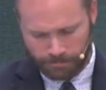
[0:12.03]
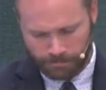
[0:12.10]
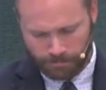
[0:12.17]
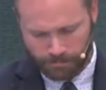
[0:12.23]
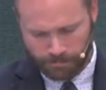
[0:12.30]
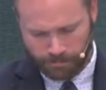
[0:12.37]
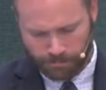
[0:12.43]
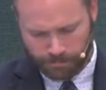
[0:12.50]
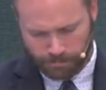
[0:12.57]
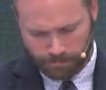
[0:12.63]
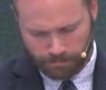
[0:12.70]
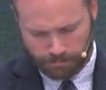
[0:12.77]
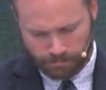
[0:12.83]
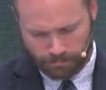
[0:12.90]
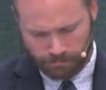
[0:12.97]

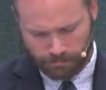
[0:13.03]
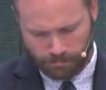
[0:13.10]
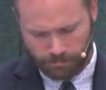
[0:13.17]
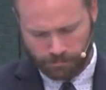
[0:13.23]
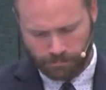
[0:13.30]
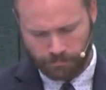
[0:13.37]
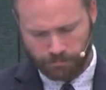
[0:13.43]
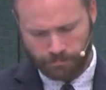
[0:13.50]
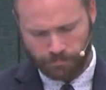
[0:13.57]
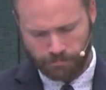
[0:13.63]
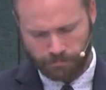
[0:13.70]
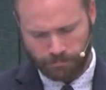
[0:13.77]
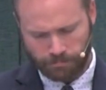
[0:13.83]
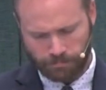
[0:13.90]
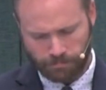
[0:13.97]

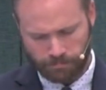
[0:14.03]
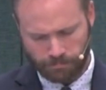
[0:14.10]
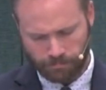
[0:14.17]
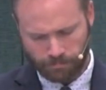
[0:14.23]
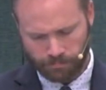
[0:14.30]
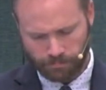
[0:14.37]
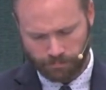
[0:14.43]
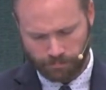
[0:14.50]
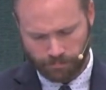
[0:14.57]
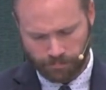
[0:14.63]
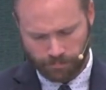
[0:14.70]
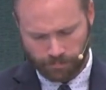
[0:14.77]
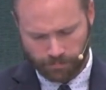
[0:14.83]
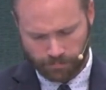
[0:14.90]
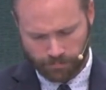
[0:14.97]

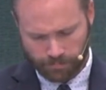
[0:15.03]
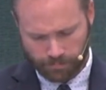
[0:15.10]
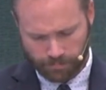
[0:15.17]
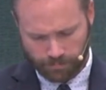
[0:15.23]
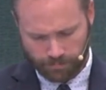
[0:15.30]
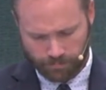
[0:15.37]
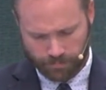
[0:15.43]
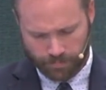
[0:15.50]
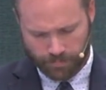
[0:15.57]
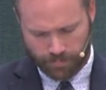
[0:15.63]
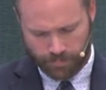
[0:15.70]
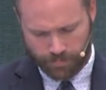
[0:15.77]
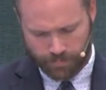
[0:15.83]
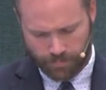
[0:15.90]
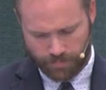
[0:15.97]

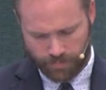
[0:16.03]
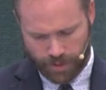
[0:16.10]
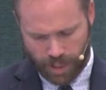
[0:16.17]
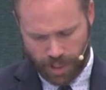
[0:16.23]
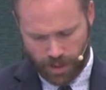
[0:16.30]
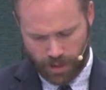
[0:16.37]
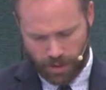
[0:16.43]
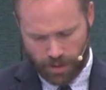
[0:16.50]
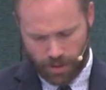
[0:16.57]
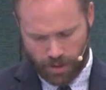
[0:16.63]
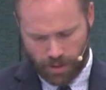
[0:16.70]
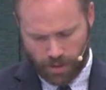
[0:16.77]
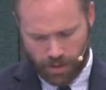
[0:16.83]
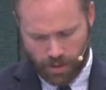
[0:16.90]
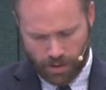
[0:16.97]

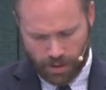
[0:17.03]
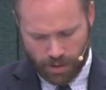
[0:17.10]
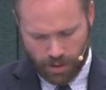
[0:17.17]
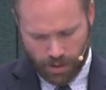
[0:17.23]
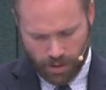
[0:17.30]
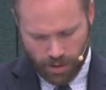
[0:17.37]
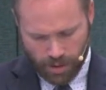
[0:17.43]
(silence)